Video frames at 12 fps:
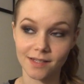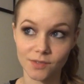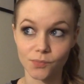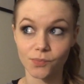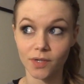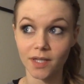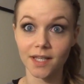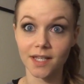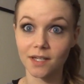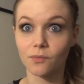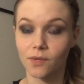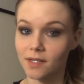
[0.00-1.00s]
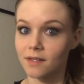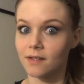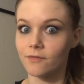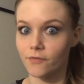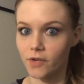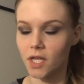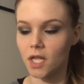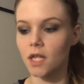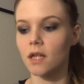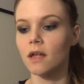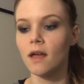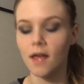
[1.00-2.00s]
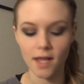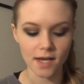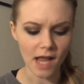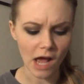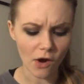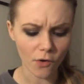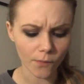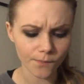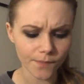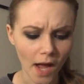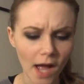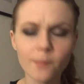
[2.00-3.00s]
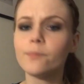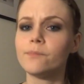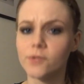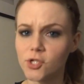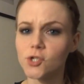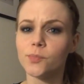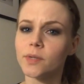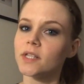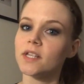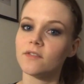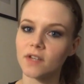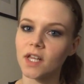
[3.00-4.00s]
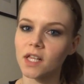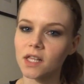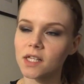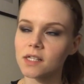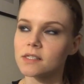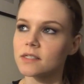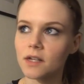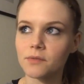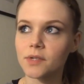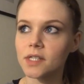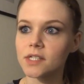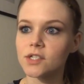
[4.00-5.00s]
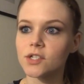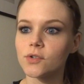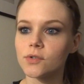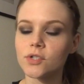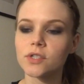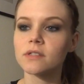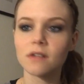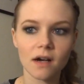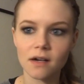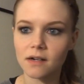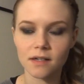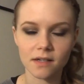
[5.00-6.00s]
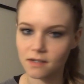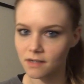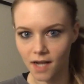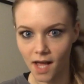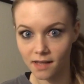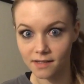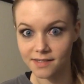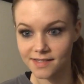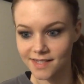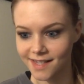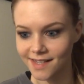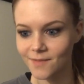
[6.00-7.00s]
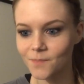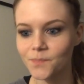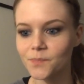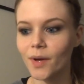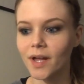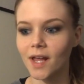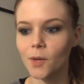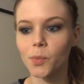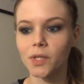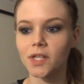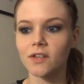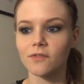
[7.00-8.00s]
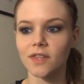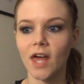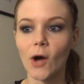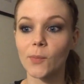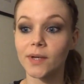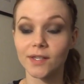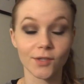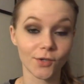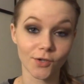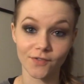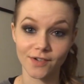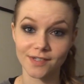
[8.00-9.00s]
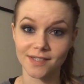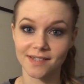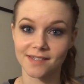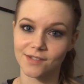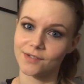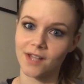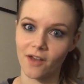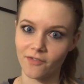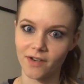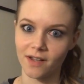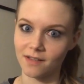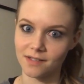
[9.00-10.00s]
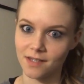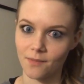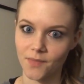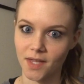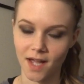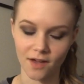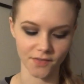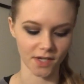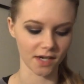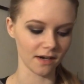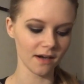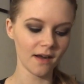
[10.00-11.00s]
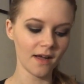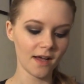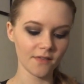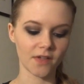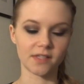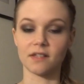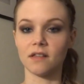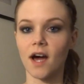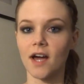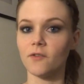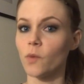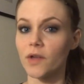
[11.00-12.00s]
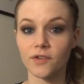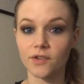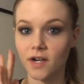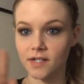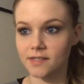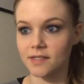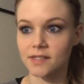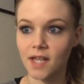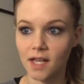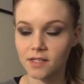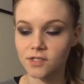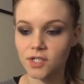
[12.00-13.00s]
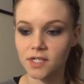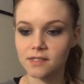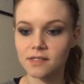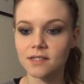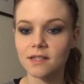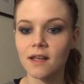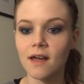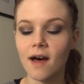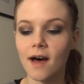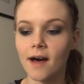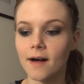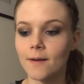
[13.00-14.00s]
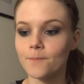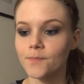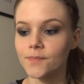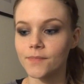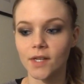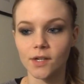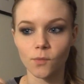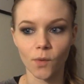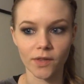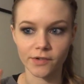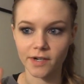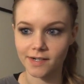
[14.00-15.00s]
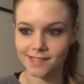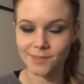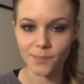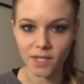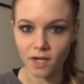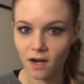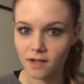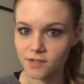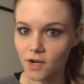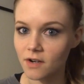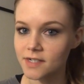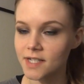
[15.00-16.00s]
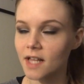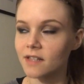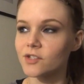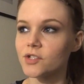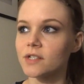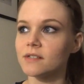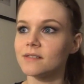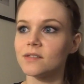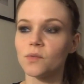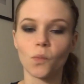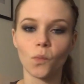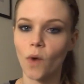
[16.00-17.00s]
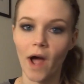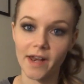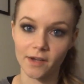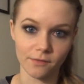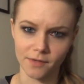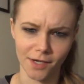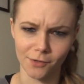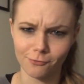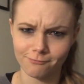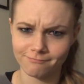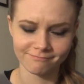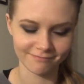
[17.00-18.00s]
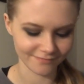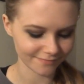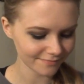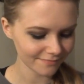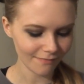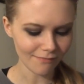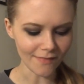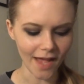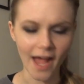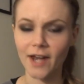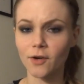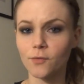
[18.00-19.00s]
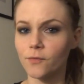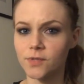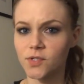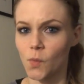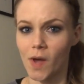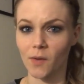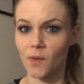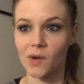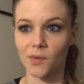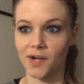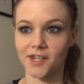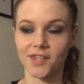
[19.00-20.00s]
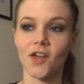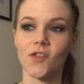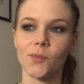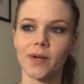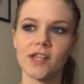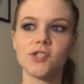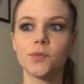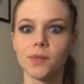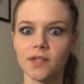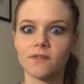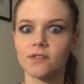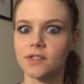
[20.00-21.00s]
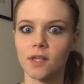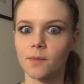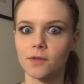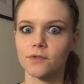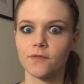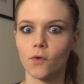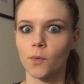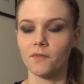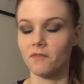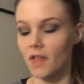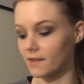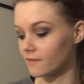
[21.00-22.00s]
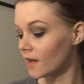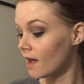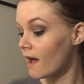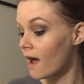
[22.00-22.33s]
That's really, really freaky. Now, I do believe in aliens. I really do. Just not in our galaxy, but I believe with how big the universe is, there's definitely something out there that's alive. Whether or not it's intelligent, um, whether or not it's beyond our intelligence, I don't know. I don't sway one way or the other, but I do believe there's some other form of life.